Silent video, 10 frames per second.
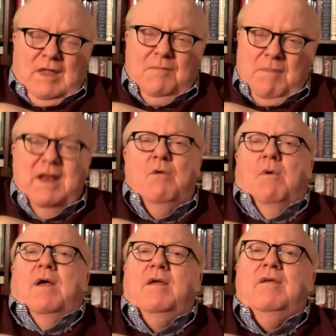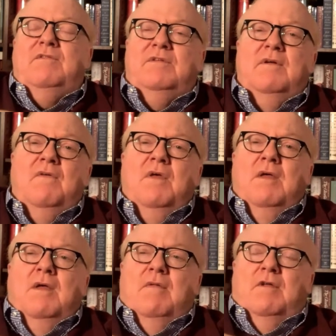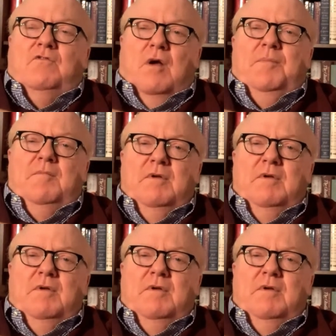in many ways, the Trump